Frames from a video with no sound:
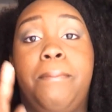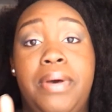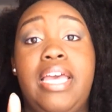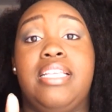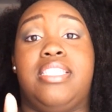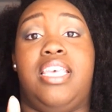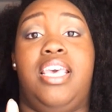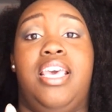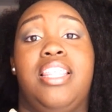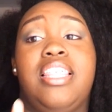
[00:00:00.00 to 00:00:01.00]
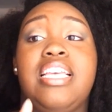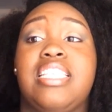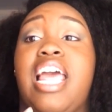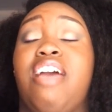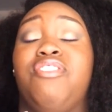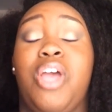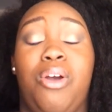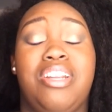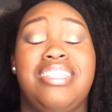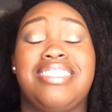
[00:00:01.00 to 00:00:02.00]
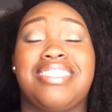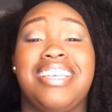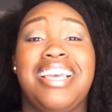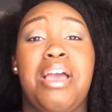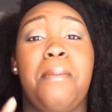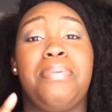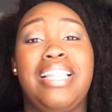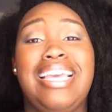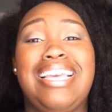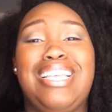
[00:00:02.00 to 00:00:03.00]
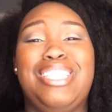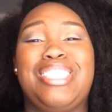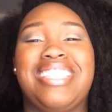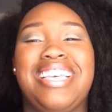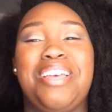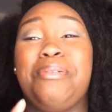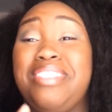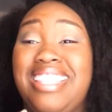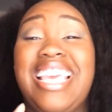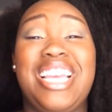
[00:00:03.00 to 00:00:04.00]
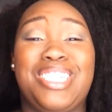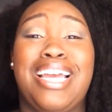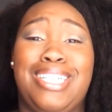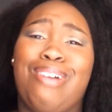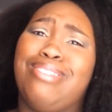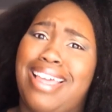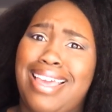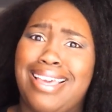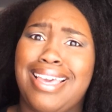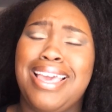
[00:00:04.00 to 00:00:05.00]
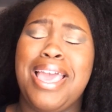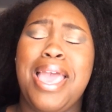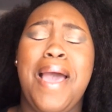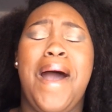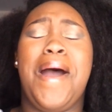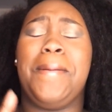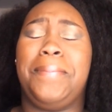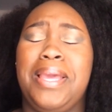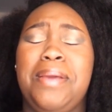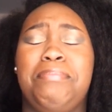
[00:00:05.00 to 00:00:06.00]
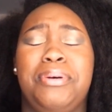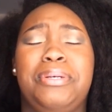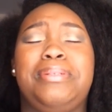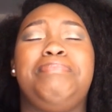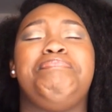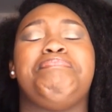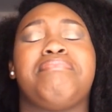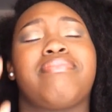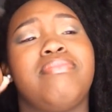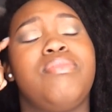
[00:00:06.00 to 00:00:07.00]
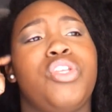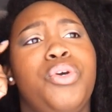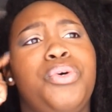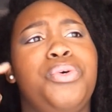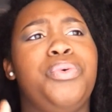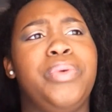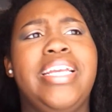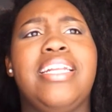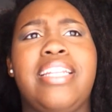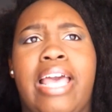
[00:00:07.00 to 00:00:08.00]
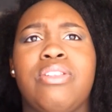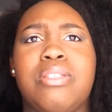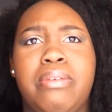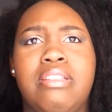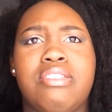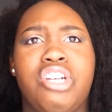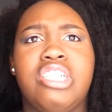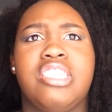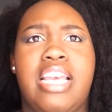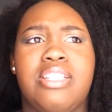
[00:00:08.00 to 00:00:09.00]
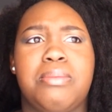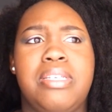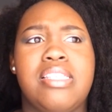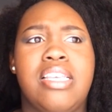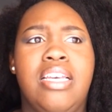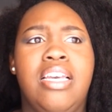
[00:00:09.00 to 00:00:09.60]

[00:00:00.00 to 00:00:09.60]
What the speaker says: But things I have noticed, please, ish I don't like, are people who read church announcements,